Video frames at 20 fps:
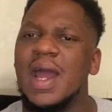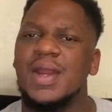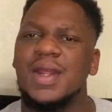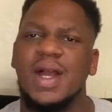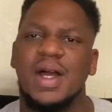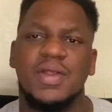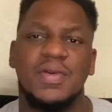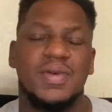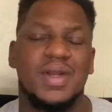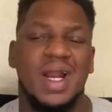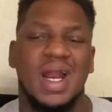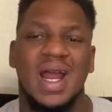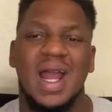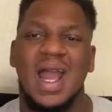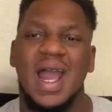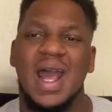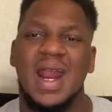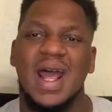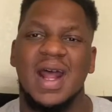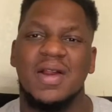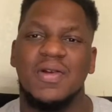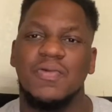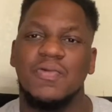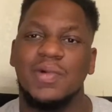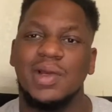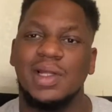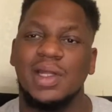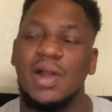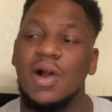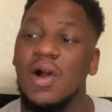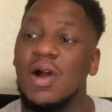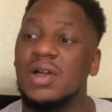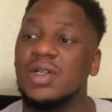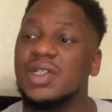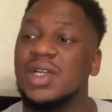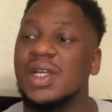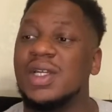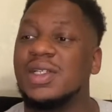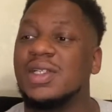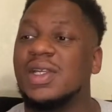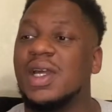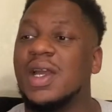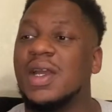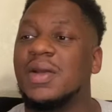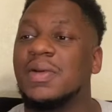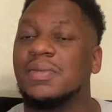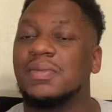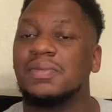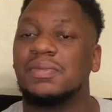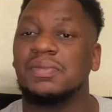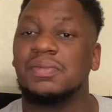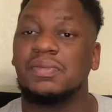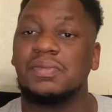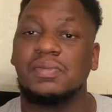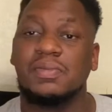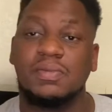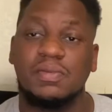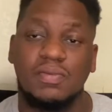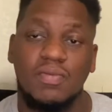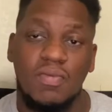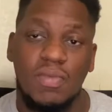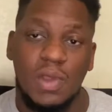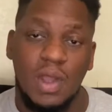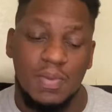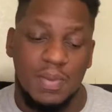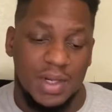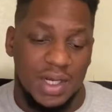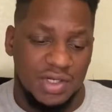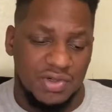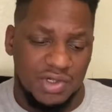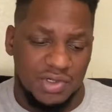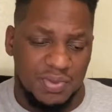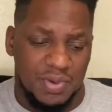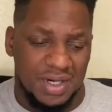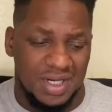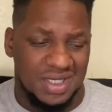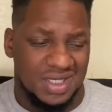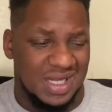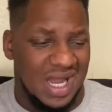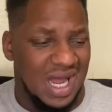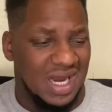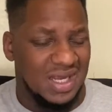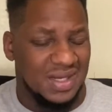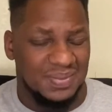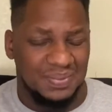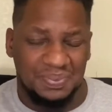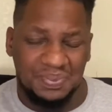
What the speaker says: The other one that I had had a really harsh intake. But this one's pretty solid.